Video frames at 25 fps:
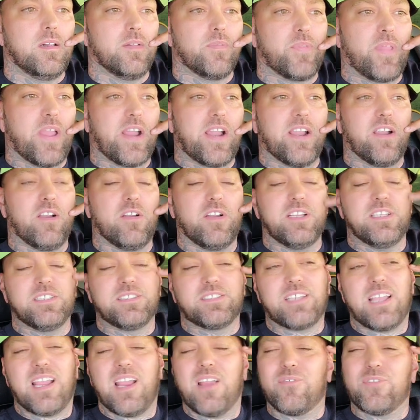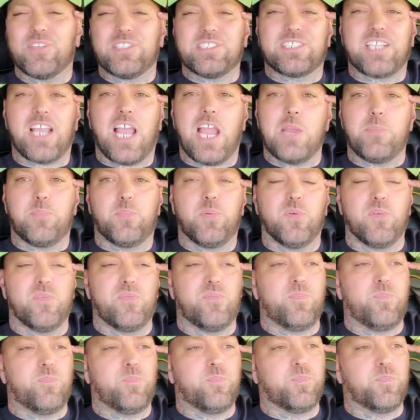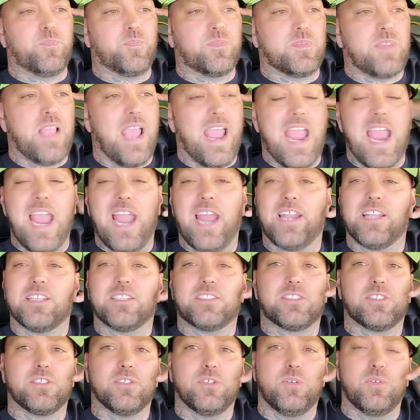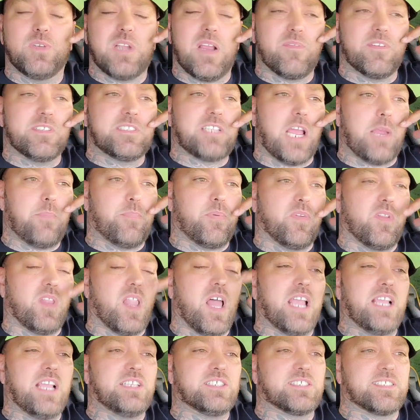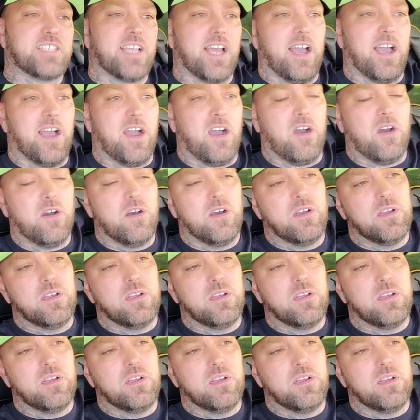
there is every type of attitude, every type of lifestyle,